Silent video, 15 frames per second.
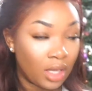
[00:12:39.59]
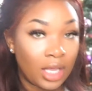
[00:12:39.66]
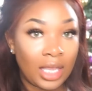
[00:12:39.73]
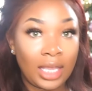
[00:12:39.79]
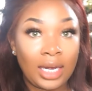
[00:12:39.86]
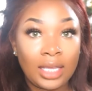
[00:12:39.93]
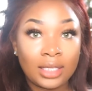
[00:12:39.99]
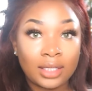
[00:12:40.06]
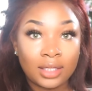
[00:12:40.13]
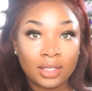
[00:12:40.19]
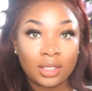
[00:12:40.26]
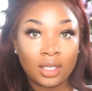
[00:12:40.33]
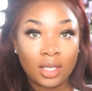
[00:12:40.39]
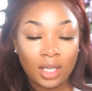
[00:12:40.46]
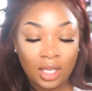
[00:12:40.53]
in
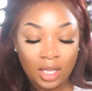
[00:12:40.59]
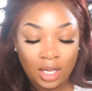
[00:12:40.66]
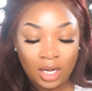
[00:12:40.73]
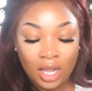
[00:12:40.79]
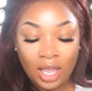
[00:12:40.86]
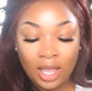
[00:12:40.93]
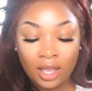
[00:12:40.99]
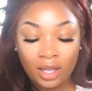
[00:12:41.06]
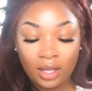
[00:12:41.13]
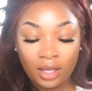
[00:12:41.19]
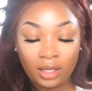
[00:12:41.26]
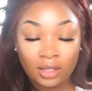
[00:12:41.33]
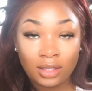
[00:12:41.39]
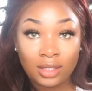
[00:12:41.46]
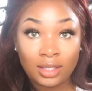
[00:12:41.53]
it, and
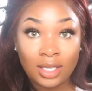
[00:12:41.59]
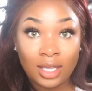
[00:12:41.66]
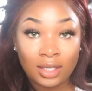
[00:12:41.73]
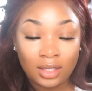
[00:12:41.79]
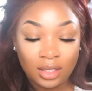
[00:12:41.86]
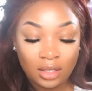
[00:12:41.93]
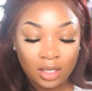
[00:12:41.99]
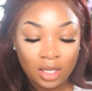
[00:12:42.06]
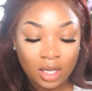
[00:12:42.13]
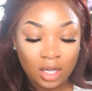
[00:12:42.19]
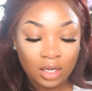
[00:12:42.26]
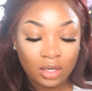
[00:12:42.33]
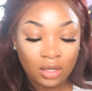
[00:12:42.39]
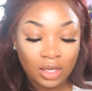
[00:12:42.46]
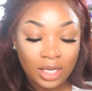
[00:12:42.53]
I set
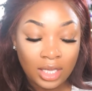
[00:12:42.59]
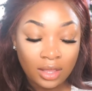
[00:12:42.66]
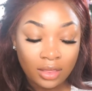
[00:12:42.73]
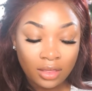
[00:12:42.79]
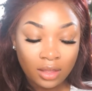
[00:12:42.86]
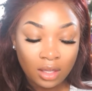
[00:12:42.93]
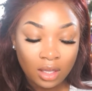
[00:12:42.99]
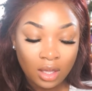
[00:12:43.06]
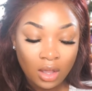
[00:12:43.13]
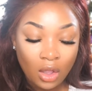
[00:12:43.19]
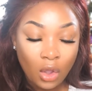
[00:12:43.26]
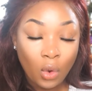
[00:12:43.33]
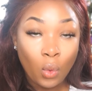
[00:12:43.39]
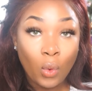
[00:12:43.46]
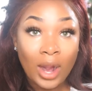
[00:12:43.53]
underneath
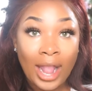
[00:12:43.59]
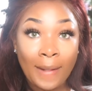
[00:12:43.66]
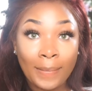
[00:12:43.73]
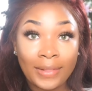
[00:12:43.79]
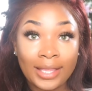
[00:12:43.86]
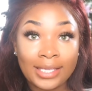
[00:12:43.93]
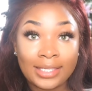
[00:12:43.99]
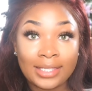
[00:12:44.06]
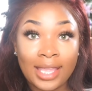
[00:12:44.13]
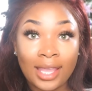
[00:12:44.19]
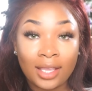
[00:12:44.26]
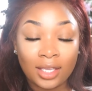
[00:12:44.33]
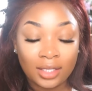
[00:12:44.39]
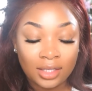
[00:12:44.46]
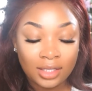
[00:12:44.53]
where I place
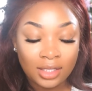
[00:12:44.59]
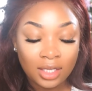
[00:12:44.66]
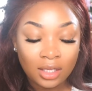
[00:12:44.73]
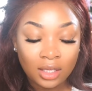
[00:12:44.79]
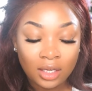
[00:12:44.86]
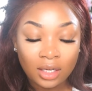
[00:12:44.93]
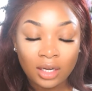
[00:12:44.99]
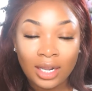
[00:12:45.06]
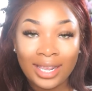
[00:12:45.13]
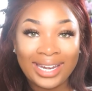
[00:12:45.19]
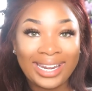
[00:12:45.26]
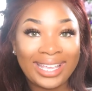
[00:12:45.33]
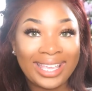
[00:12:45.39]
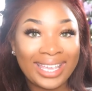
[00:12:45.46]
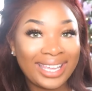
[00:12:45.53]
that concealer. And
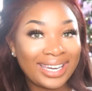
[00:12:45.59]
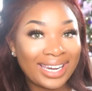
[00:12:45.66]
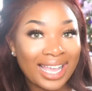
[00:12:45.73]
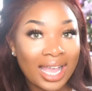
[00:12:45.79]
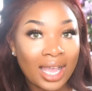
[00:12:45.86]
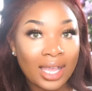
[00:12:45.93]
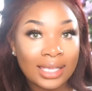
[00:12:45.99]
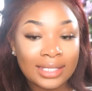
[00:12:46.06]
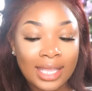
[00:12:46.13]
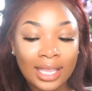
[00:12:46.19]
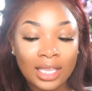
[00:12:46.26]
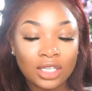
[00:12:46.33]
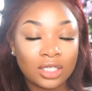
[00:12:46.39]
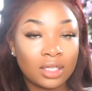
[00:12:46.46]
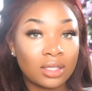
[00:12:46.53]
again, guys, like,
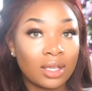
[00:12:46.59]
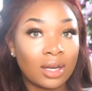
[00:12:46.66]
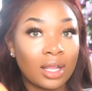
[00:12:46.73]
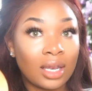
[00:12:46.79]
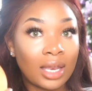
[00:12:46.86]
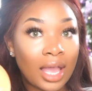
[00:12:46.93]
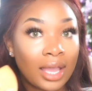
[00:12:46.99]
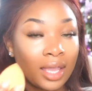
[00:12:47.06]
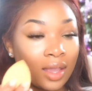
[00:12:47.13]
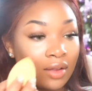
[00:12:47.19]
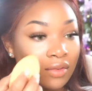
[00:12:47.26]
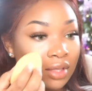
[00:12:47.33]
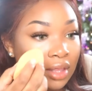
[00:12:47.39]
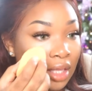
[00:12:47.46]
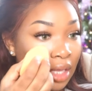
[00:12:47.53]
it's just gonna lock
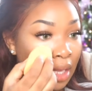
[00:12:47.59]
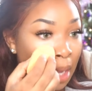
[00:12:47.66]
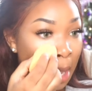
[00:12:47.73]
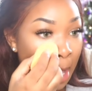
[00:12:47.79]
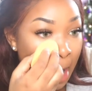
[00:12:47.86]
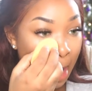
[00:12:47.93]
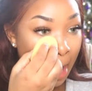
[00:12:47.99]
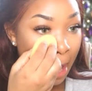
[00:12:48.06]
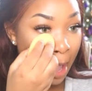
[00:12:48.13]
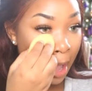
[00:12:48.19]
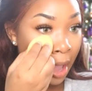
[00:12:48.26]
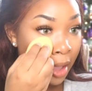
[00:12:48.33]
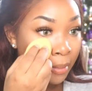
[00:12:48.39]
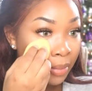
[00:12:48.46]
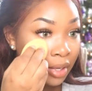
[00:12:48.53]
everything
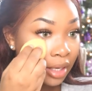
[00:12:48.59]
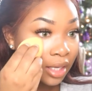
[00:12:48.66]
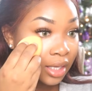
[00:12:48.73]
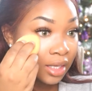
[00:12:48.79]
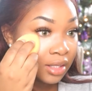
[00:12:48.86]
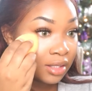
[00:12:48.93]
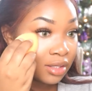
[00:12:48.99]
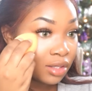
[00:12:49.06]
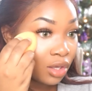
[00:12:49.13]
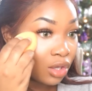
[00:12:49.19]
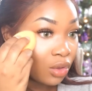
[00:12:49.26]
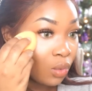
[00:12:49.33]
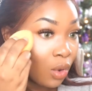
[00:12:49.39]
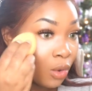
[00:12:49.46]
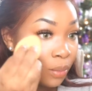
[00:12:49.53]
in place, so
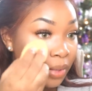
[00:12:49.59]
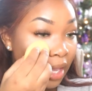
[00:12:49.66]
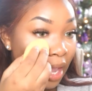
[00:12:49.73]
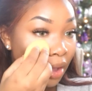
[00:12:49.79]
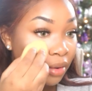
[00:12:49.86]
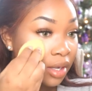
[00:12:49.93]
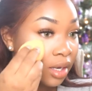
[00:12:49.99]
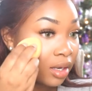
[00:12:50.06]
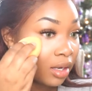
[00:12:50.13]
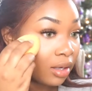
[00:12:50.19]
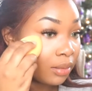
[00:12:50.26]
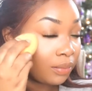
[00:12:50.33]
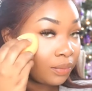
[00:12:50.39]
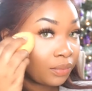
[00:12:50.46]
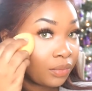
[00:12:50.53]
you won't be out
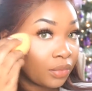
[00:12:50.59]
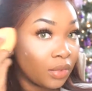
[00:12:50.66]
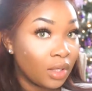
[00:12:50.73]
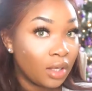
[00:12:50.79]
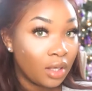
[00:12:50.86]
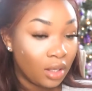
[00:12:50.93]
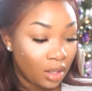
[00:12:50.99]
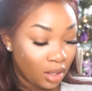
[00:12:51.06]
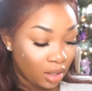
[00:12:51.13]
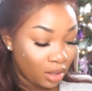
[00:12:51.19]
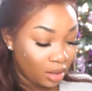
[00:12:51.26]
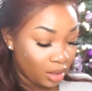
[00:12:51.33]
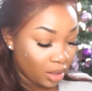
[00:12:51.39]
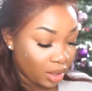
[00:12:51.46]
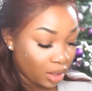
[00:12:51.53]
here
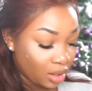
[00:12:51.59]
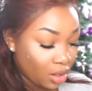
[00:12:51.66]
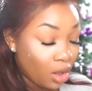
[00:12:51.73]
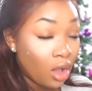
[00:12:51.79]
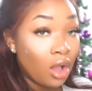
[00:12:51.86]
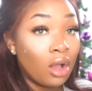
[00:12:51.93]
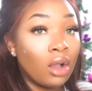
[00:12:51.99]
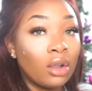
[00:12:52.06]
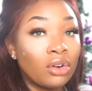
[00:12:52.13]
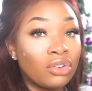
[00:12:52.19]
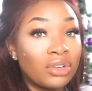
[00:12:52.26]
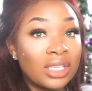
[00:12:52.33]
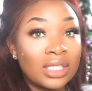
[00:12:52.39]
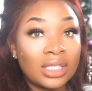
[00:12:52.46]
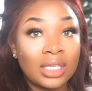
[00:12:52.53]
looking all
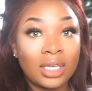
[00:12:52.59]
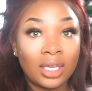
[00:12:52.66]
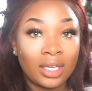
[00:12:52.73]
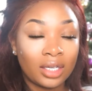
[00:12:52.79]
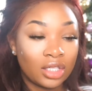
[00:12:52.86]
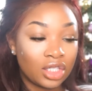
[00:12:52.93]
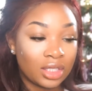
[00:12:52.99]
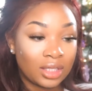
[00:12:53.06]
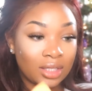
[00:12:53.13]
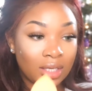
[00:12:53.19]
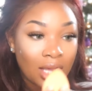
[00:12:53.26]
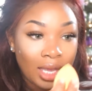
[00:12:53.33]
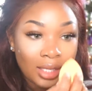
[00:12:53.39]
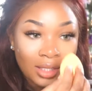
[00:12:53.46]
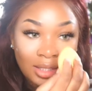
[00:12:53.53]
creasy and just
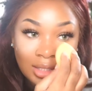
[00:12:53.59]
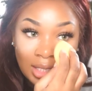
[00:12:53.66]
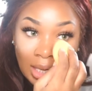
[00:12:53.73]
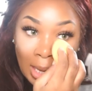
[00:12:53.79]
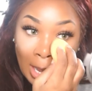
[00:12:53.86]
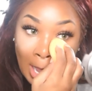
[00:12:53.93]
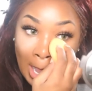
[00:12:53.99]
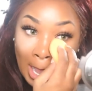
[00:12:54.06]
nasty.